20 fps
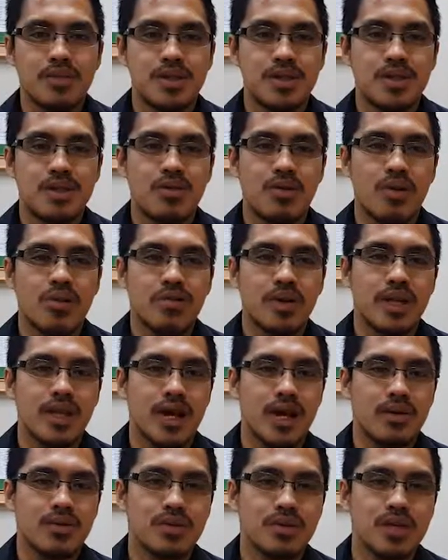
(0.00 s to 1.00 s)
children with
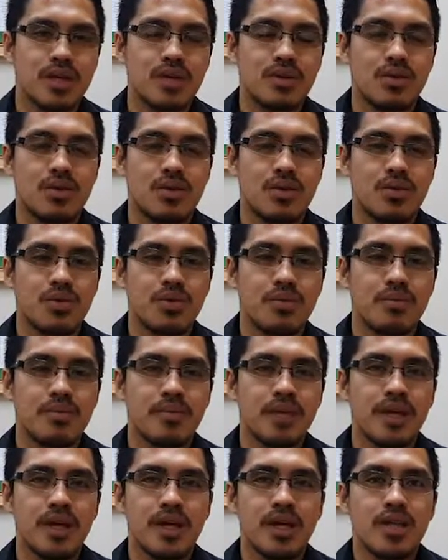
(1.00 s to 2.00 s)
Down syndrome,
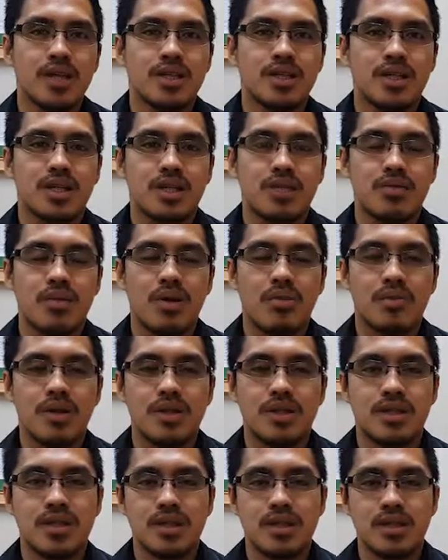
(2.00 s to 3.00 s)
children
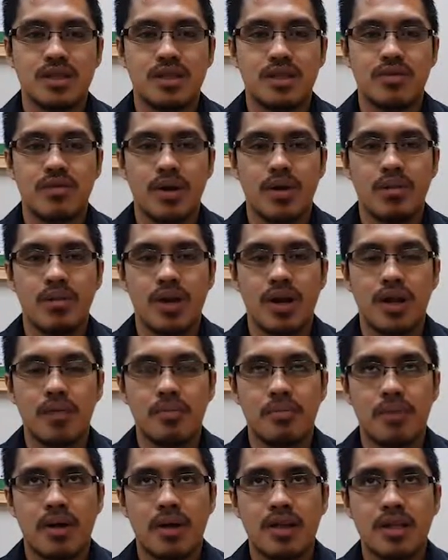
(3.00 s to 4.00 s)
with cerebral
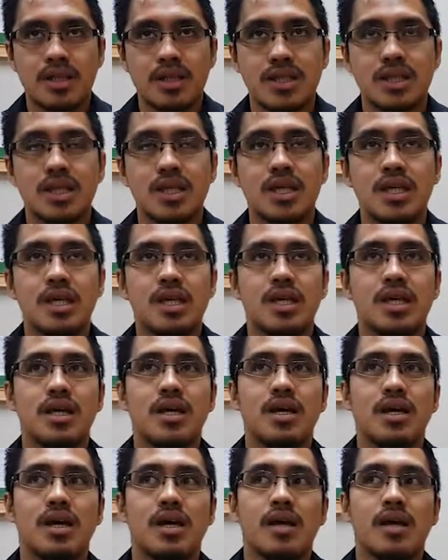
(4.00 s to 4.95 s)
palsy,